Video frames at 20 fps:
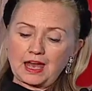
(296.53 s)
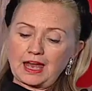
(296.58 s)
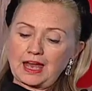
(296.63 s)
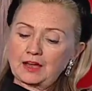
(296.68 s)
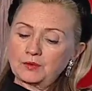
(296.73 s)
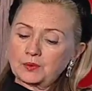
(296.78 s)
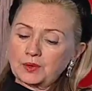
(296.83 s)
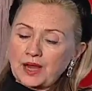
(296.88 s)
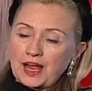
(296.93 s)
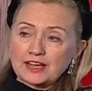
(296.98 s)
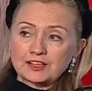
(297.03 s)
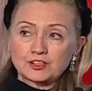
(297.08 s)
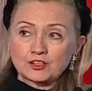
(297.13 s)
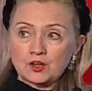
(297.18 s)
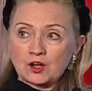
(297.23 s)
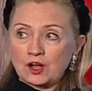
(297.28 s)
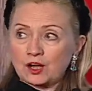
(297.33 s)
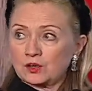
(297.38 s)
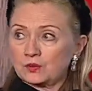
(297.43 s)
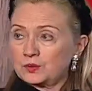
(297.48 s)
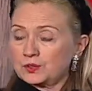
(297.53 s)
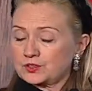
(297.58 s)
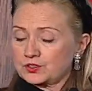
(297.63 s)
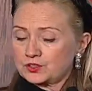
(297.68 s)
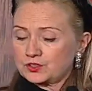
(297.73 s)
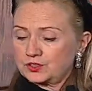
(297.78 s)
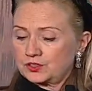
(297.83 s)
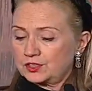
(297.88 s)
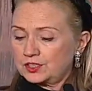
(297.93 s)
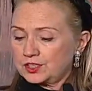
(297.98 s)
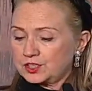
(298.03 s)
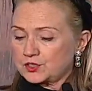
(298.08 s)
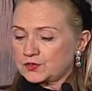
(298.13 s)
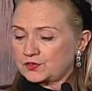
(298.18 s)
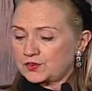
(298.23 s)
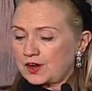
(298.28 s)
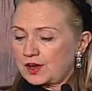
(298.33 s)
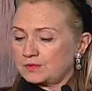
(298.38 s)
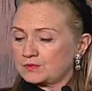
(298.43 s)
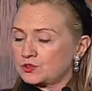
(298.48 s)
And when I talk with Turks,
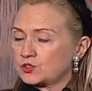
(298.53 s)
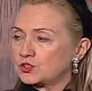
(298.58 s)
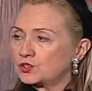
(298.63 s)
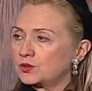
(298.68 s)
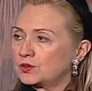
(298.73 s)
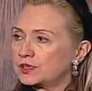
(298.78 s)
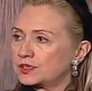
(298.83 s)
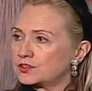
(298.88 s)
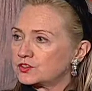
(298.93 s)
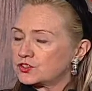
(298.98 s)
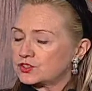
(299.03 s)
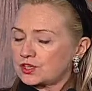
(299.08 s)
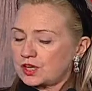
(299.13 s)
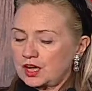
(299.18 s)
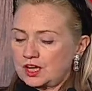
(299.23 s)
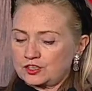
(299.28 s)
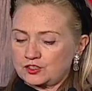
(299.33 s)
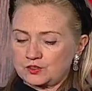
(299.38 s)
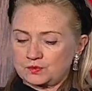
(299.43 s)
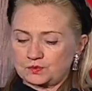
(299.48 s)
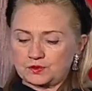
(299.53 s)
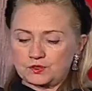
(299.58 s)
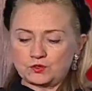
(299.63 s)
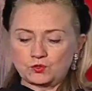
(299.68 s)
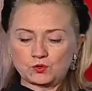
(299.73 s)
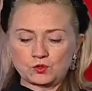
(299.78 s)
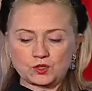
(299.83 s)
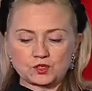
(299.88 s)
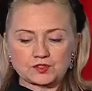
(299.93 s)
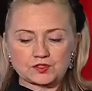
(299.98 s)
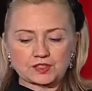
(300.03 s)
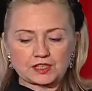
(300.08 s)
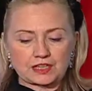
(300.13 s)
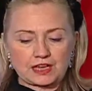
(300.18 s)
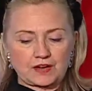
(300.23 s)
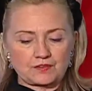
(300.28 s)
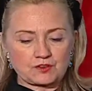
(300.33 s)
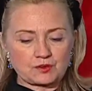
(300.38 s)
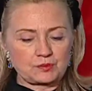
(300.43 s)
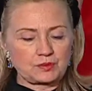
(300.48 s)
from students to entrepreneurs to
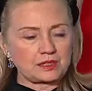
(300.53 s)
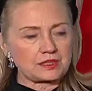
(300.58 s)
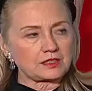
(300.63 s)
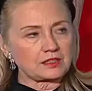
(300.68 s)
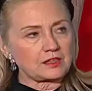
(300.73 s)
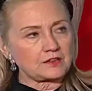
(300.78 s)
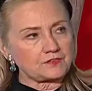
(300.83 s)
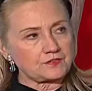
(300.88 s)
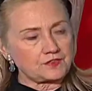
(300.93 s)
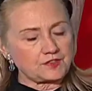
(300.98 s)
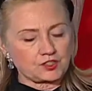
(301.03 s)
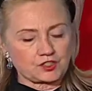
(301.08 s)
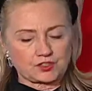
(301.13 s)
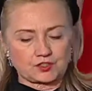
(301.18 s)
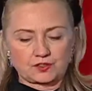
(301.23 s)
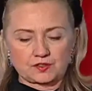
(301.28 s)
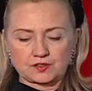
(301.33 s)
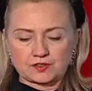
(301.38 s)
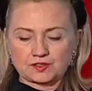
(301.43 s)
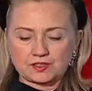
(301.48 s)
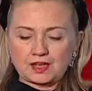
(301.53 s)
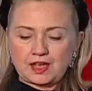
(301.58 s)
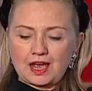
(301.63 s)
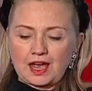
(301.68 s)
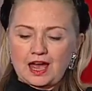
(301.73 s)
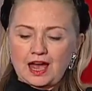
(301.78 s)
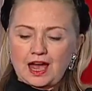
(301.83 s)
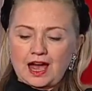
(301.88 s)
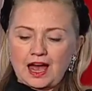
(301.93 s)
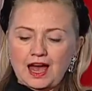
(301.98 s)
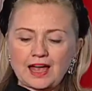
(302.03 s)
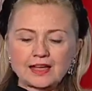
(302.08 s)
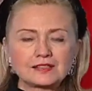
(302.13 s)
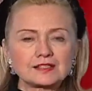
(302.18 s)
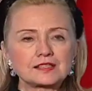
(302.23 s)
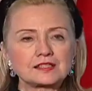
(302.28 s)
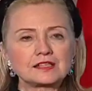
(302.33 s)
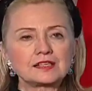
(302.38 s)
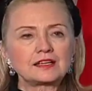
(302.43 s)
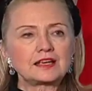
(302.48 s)
government officials, I
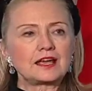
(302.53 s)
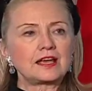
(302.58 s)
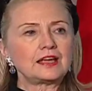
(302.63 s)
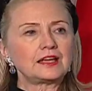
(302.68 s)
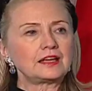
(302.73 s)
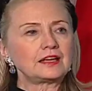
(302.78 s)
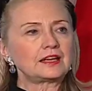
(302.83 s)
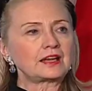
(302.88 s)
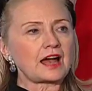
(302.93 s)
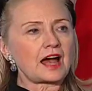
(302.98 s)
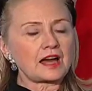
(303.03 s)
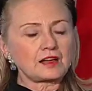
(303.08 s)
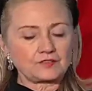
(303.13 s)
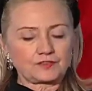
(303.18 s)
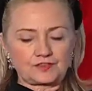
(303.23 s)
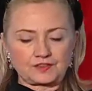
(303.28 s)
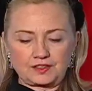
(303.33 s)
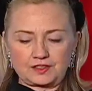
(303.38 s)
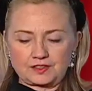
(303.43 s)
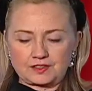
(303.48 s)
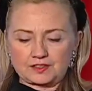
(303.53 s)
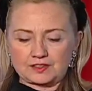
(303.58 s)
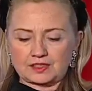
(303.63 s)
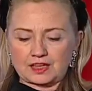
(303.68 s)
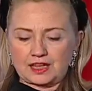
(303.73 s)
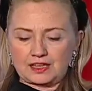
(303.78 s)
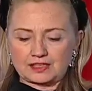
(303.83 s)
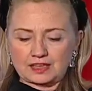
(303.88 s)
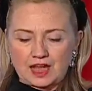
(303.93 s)
see a confidence and